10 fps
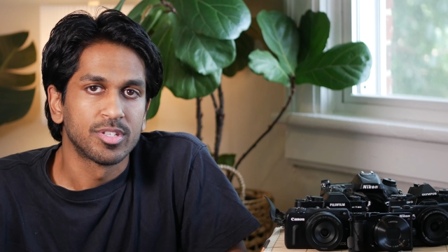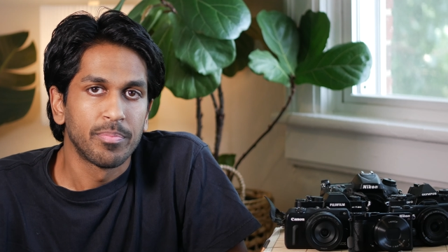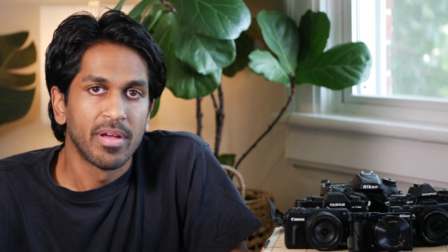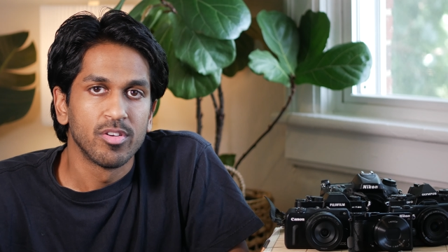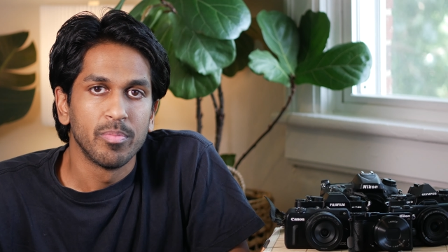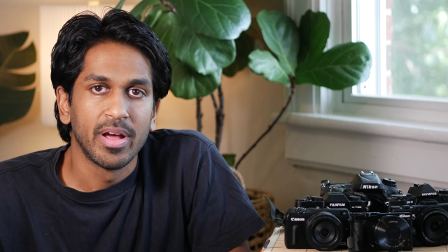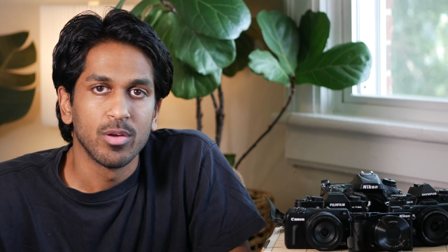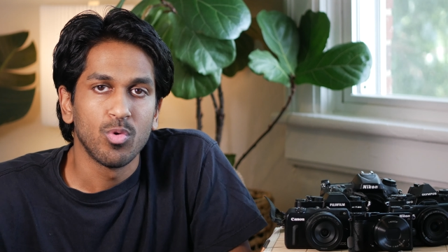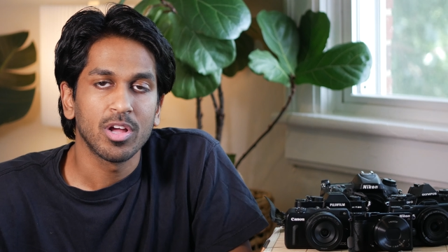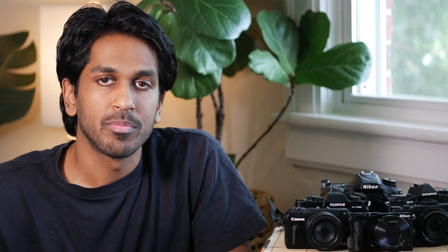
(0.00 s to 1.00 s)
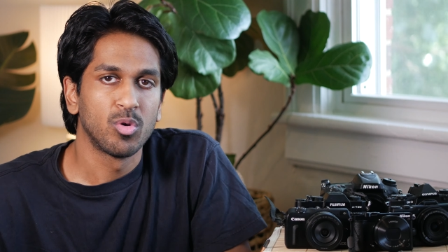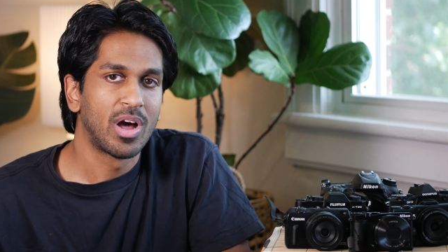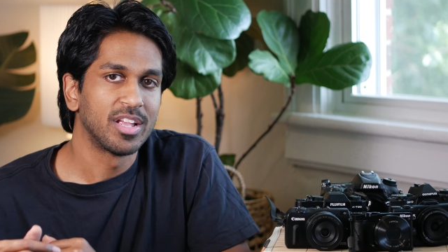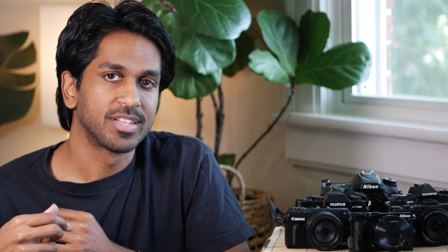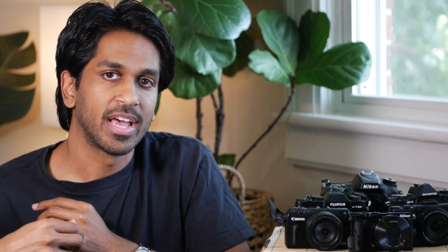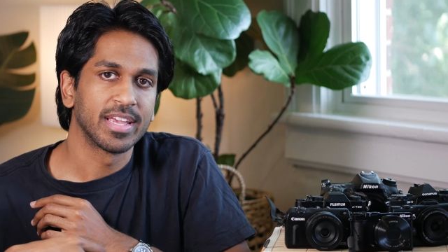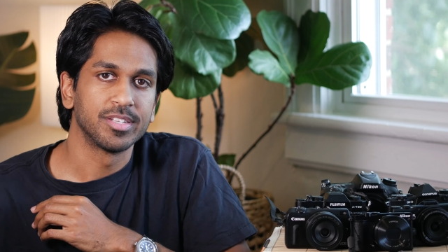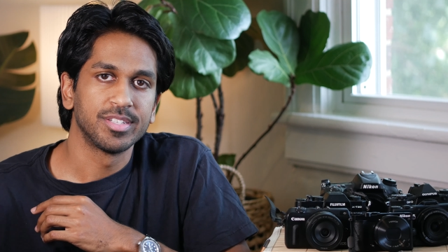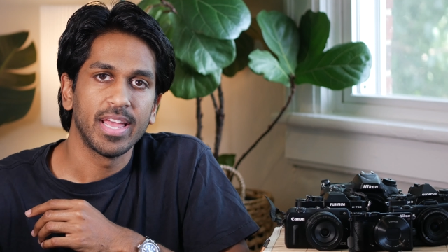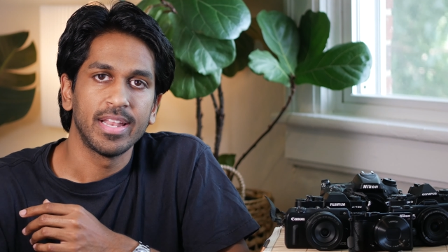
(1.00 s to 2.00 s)
up, everybody? Welcome to Wise Guy
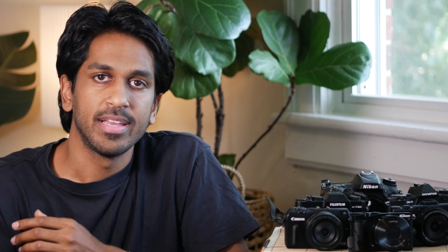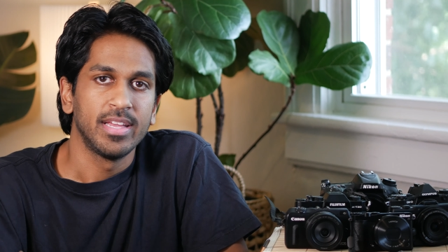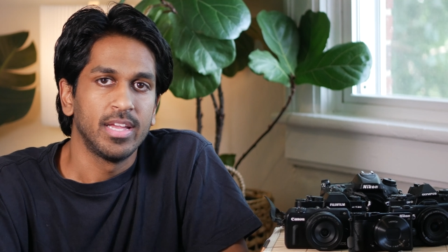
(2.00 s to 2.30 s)
Gazette.